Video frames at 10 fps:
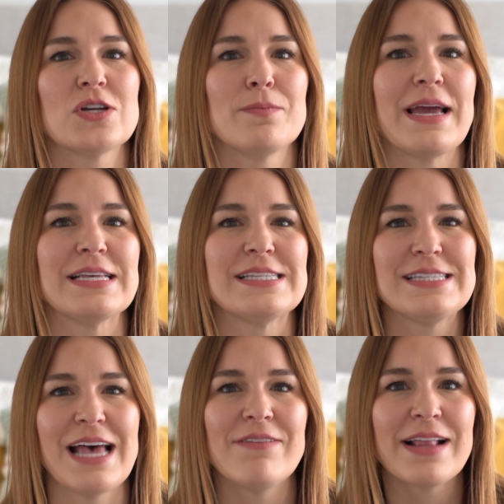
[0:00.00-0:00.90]
are my
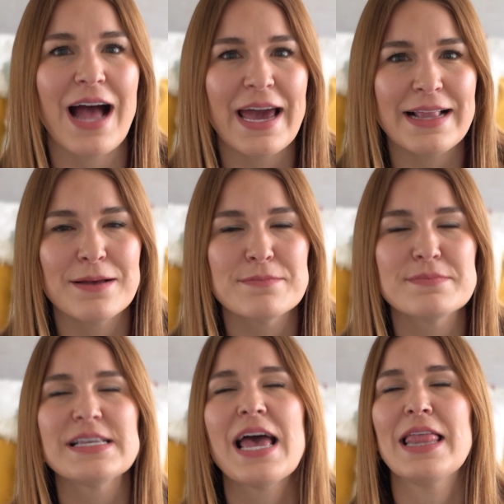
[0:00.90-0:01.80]
7
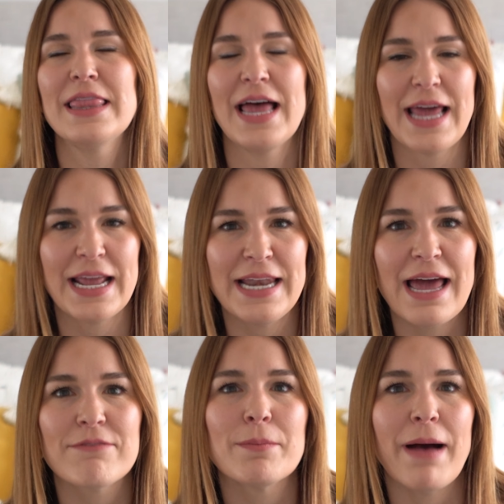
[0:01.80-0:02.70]
items that I
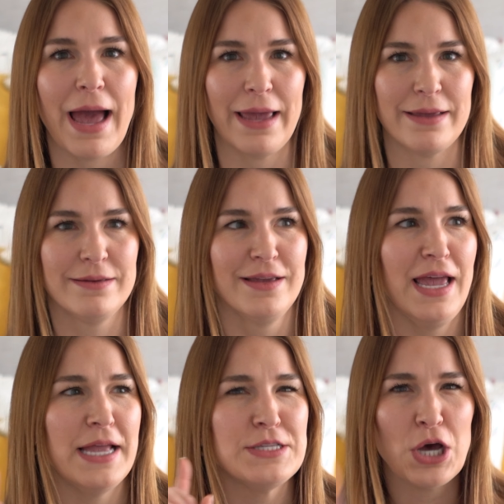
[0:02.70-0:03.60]
never buy
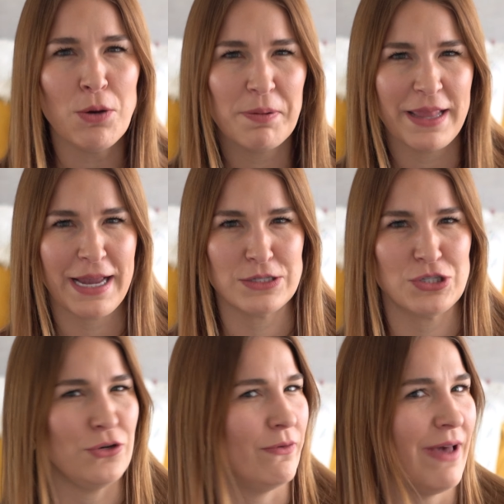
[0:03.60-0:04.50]
and don't plan
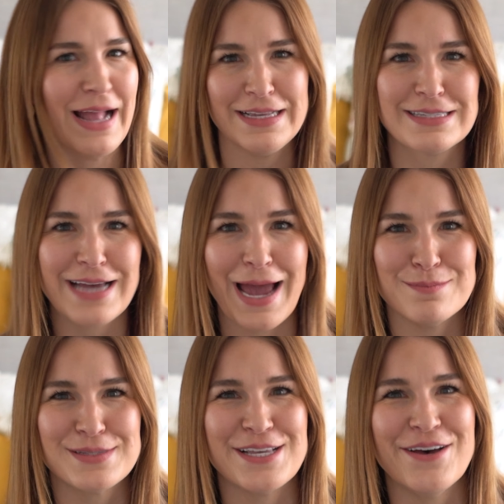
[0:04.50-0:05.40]
to
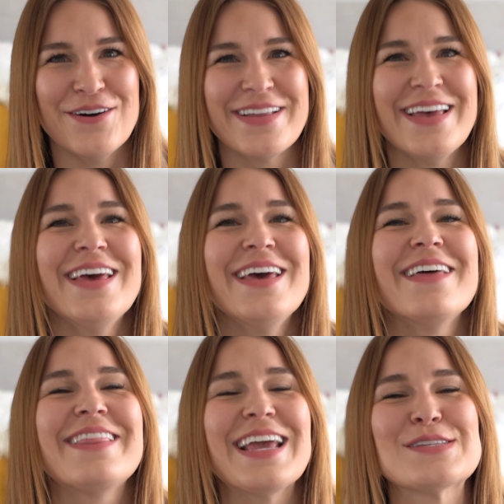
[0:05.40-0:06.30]
anytime soon.
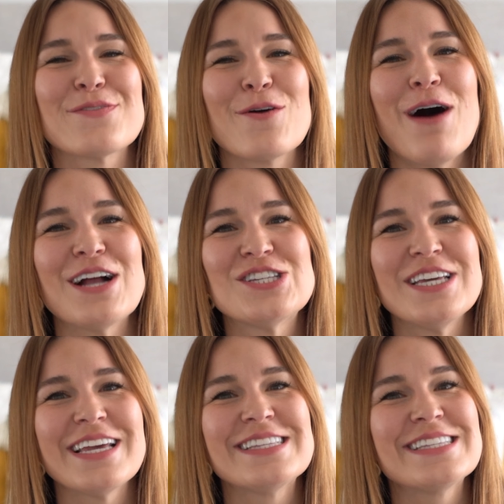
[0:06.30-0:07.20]
Thanks for
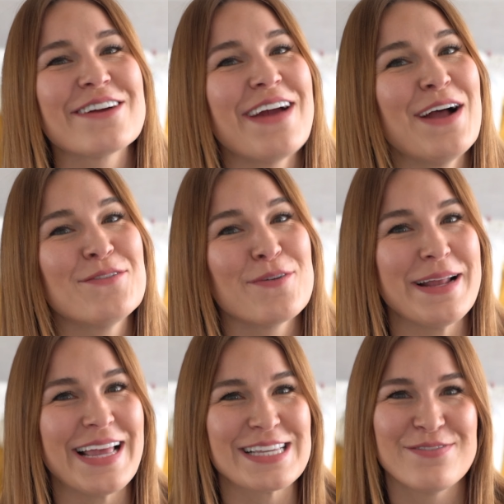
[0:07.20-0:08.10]
watching and stick around for my
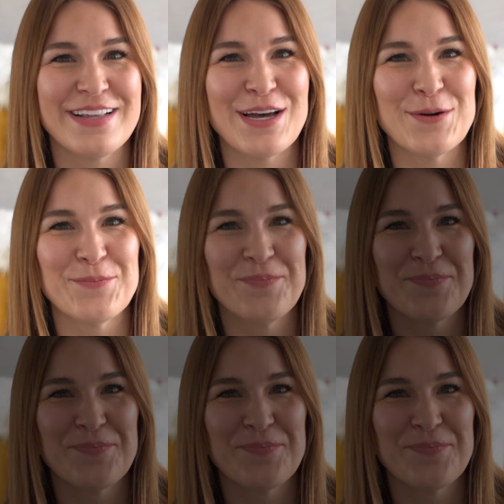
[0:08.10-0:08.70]
next video.